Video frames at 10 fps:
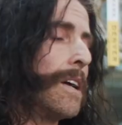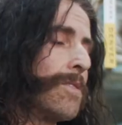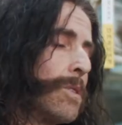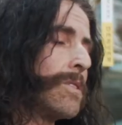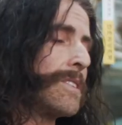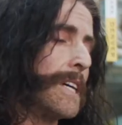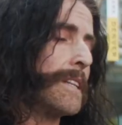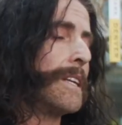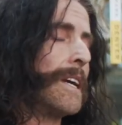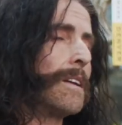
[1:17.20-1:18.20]
And of course
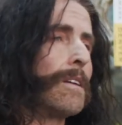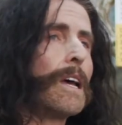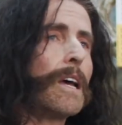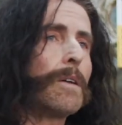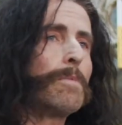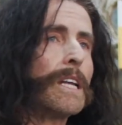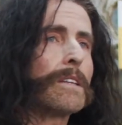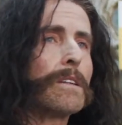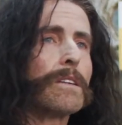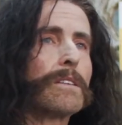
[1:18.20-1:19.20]
that then
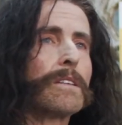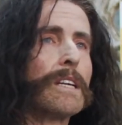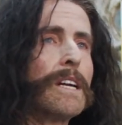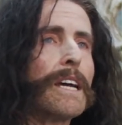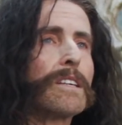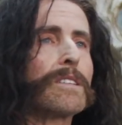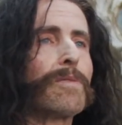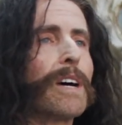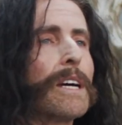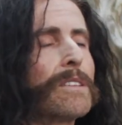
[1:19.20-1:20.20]
meant that the next
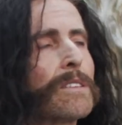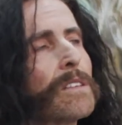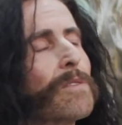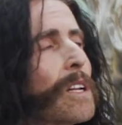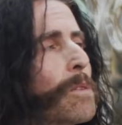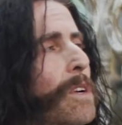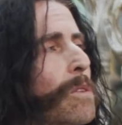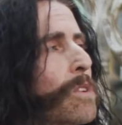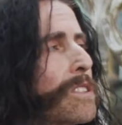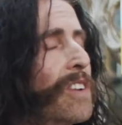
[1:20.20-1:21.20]
phase in
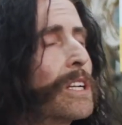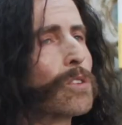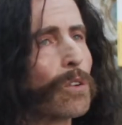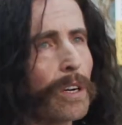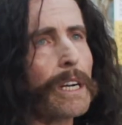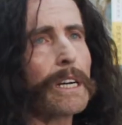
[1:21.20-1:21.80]
development was Victorian